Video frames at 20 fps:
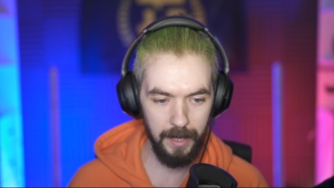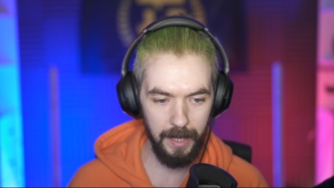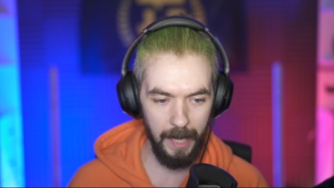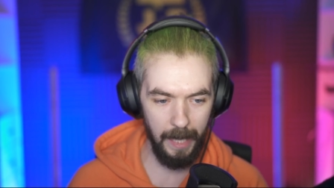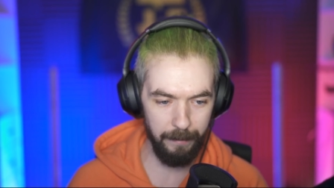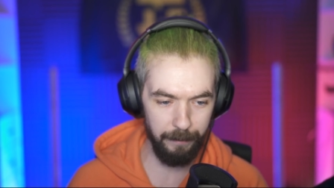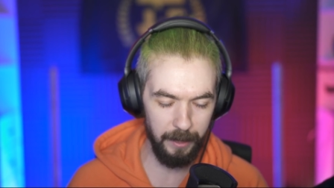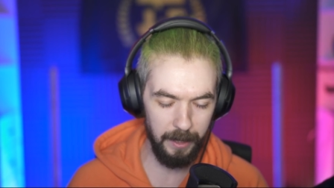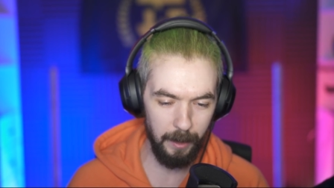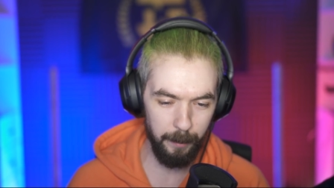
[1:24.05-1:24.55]

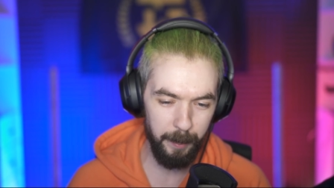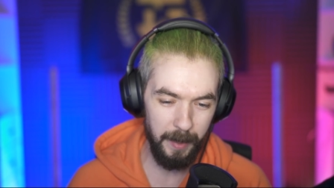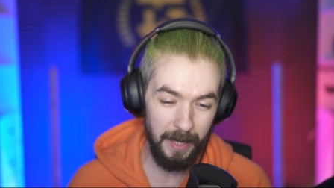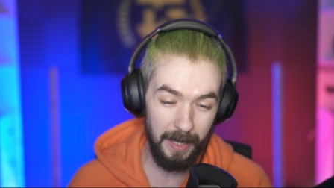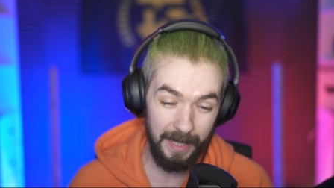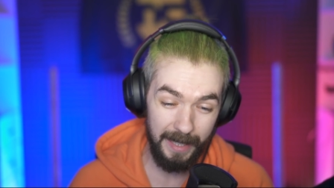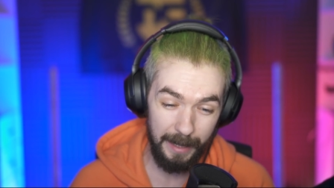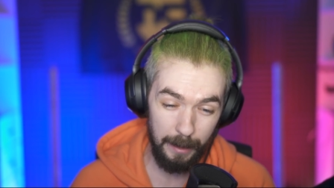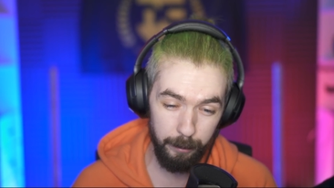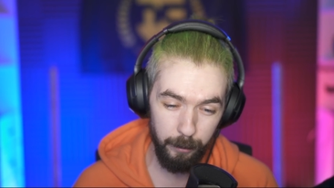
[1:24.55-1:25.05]
having it be
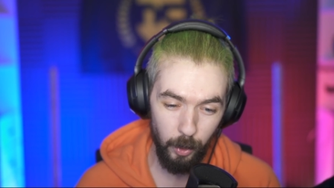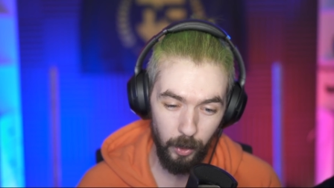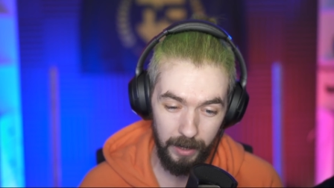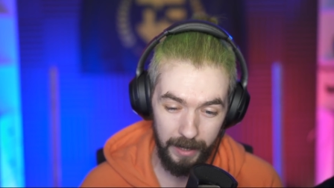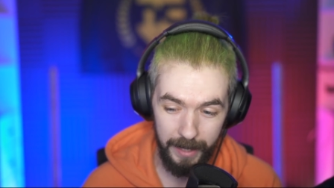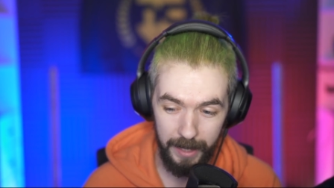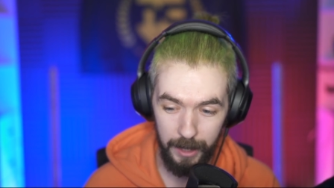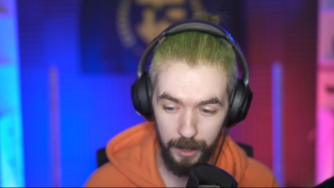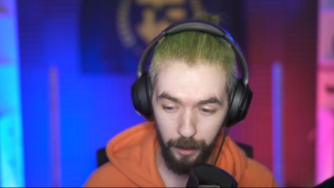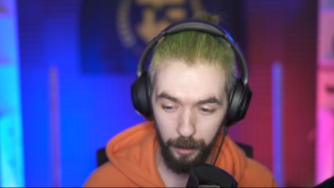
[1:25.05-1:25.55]
a little more
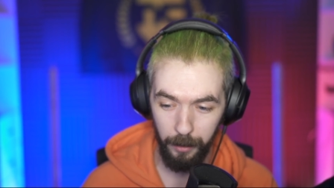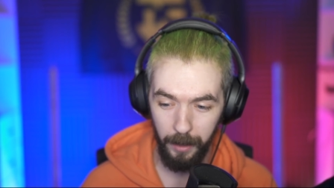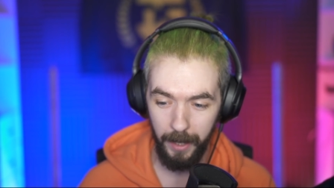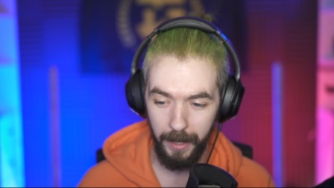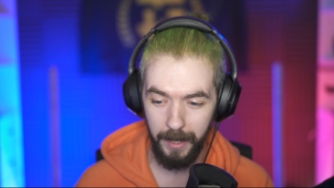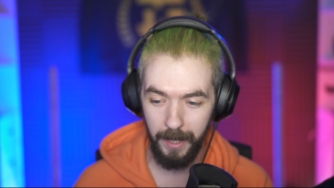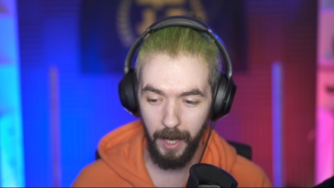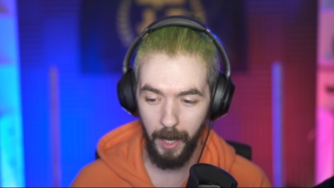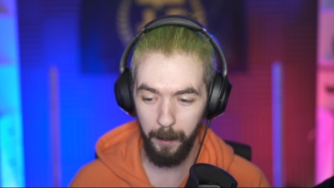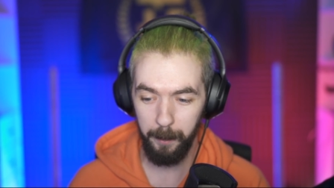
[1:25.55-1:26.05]
linear
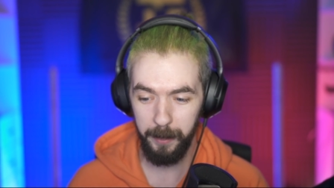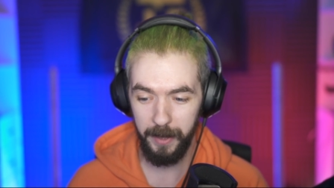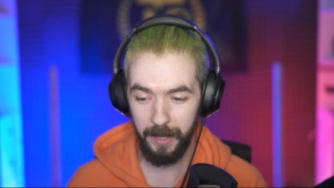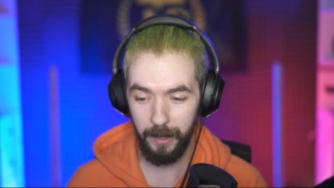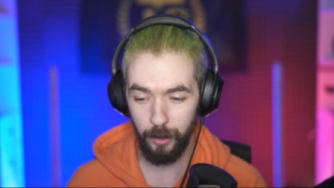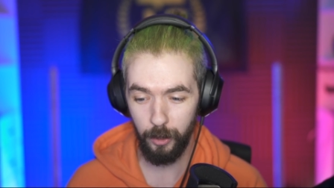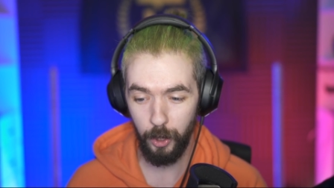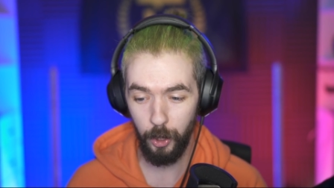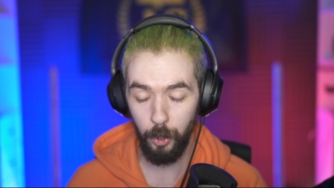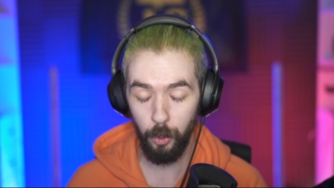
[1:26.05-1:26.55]
and not
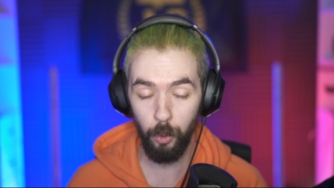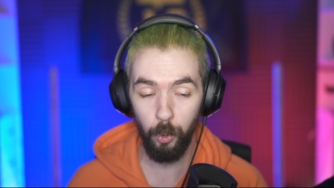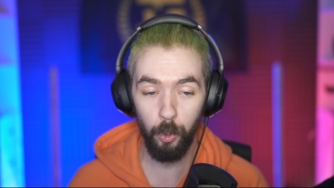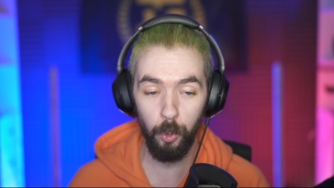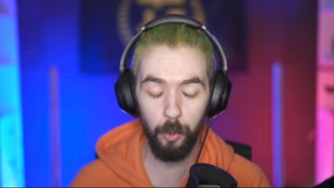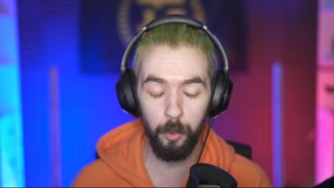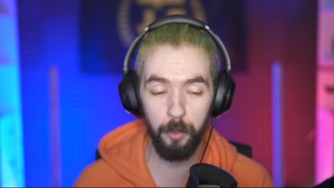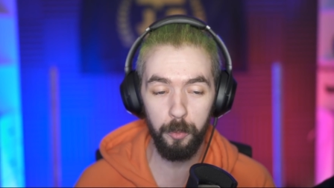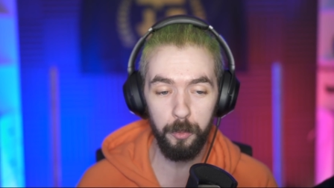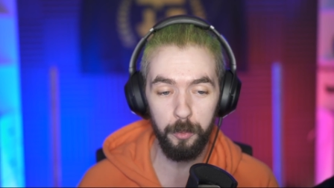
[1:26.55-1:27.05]
being
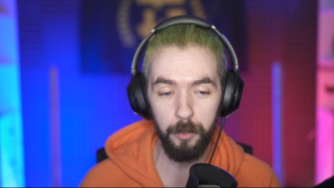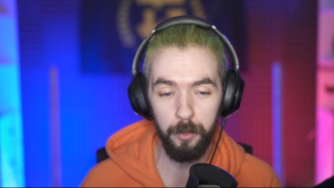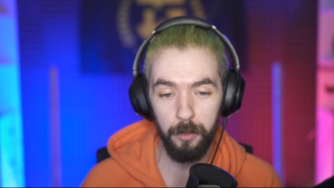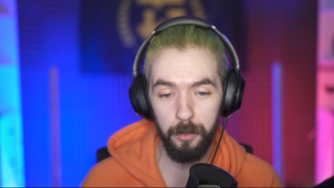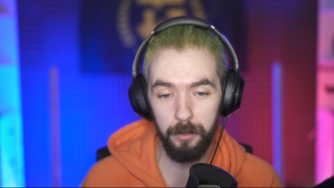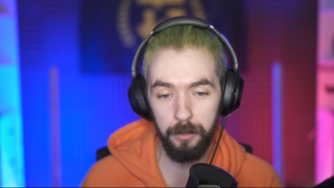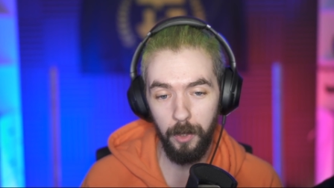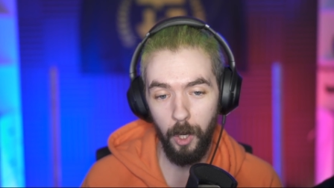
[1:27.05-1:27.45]
too